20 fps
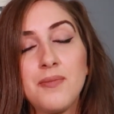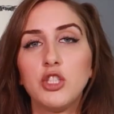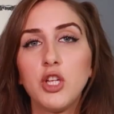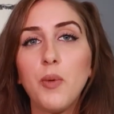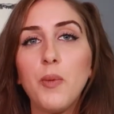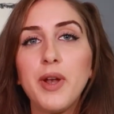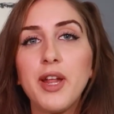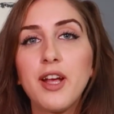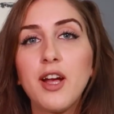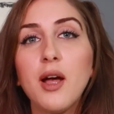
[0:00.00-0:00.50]

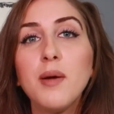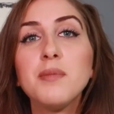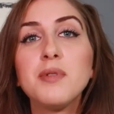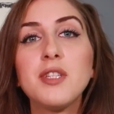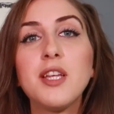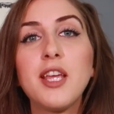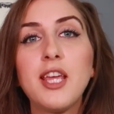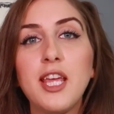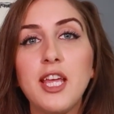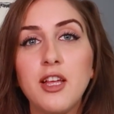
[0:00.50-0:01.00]
So when it comes
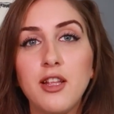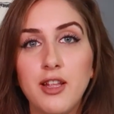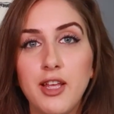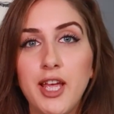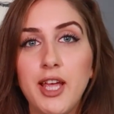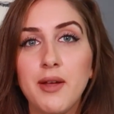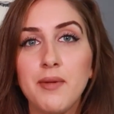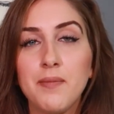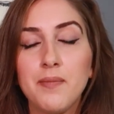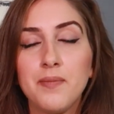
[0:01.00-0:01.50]
to
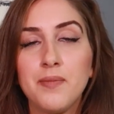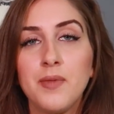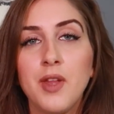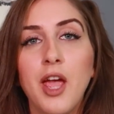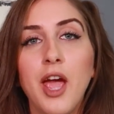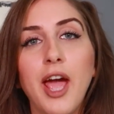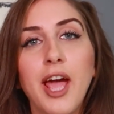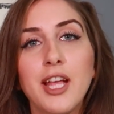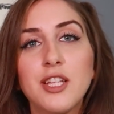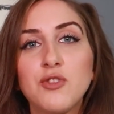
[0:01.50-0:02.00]
healing,
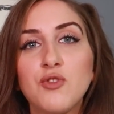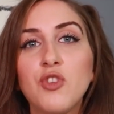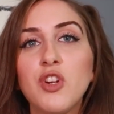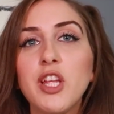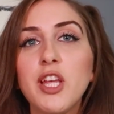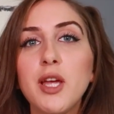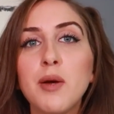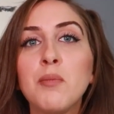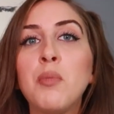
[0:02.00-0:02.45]
it's really